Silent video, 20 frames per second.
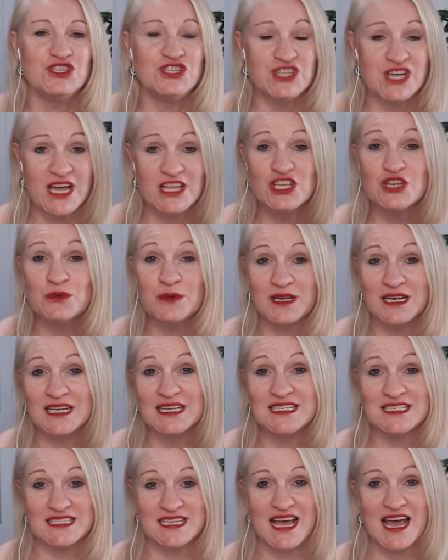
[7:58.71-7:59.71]

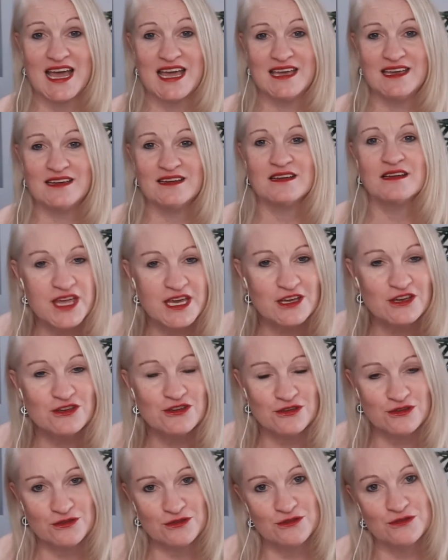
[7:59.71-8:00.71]
genuinely say, "Thank
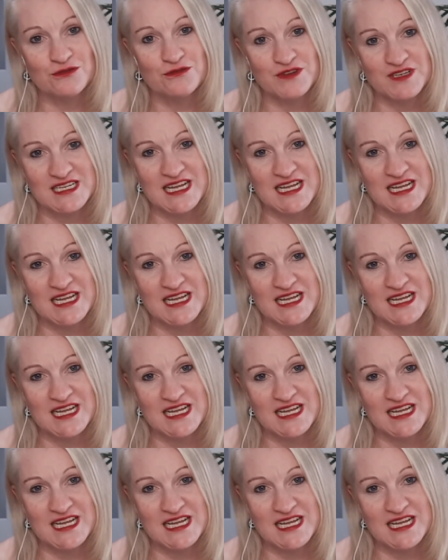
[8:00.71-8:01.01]
you for